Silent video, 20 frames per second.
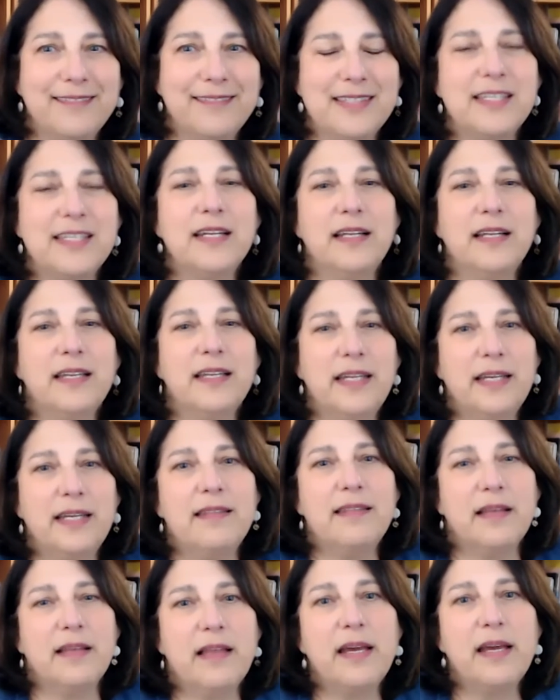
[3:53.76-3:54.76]
suddenly
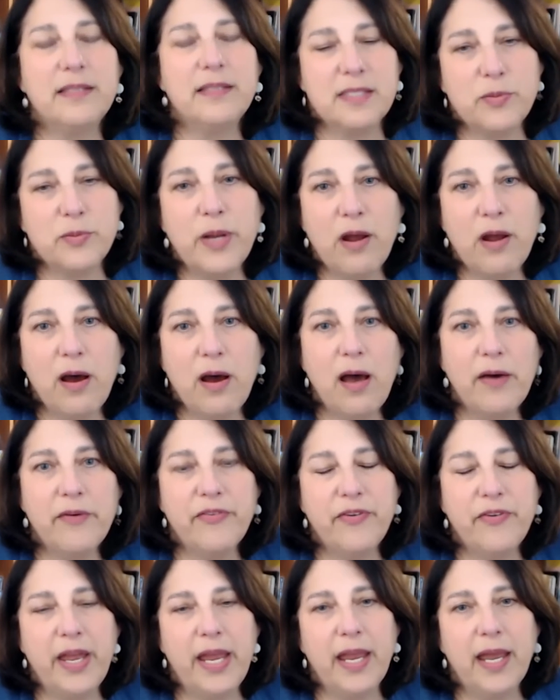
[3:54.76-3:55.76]
the lights went
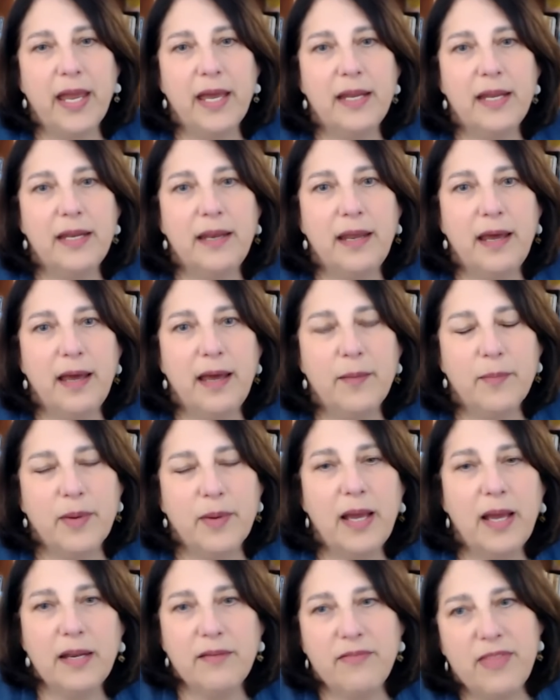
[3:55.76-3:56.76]
off, and
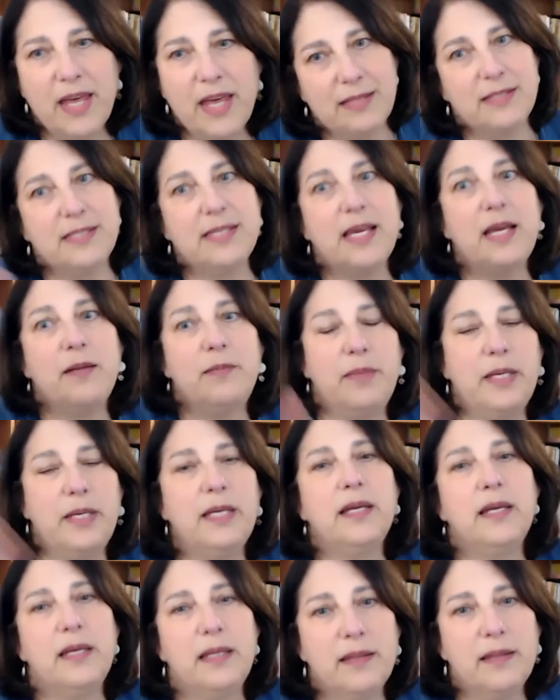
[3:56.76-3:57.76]
kind of that set
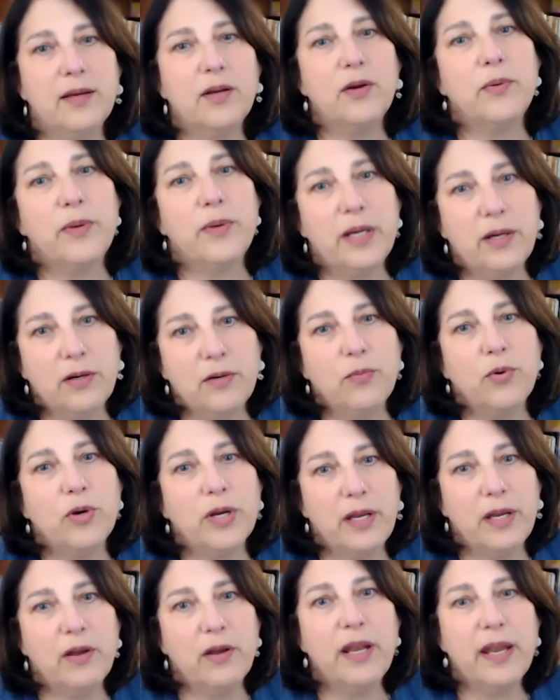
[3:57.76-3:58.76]
me in the career
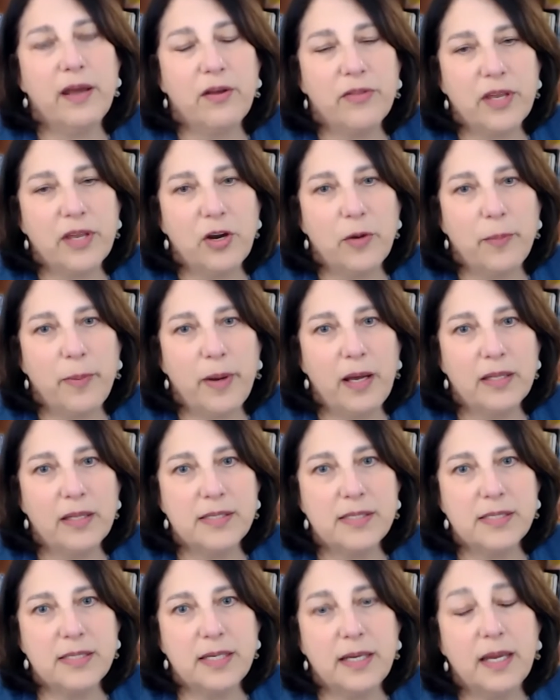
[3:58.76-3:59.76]
working on healthcare
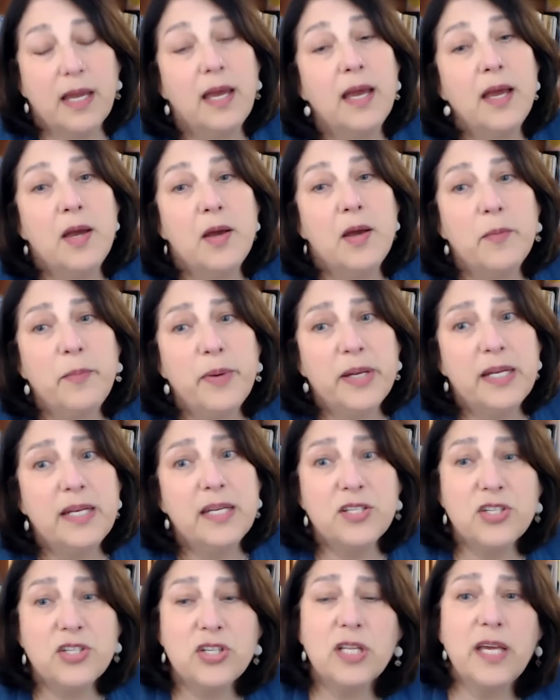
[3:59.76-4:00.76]
policy. But
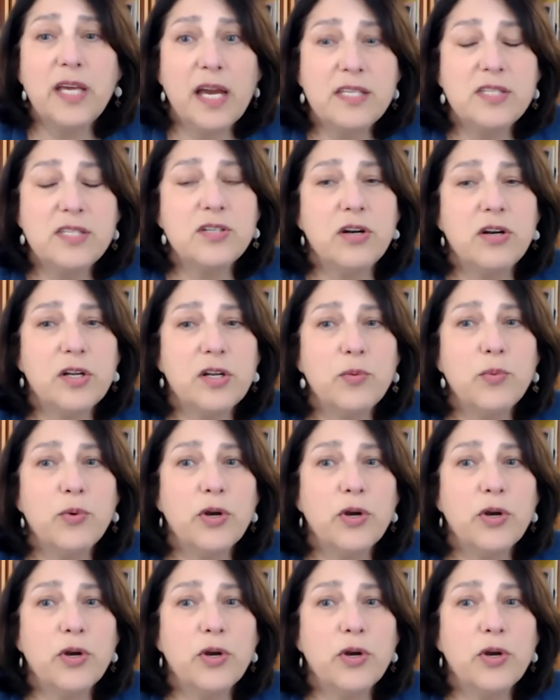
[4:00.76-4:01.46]
initially I started